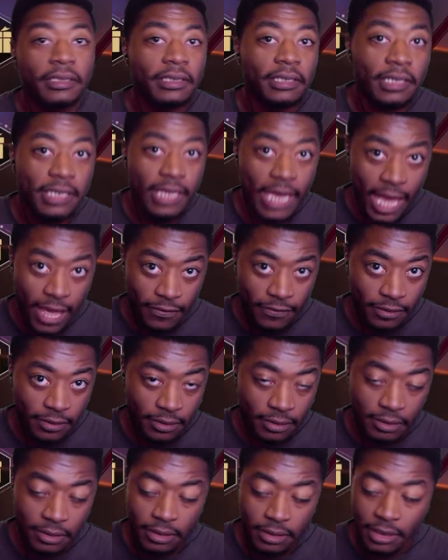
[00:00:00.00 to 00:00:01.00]
Kafka.
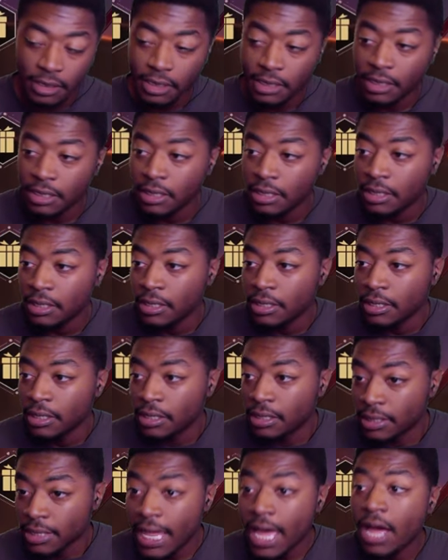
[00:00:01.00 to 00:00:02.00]

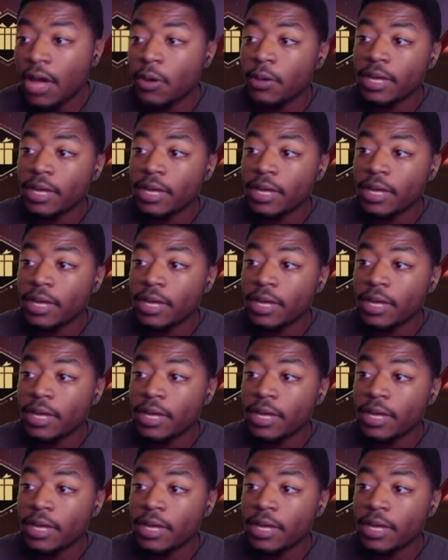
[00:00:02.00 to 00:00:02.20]
Now,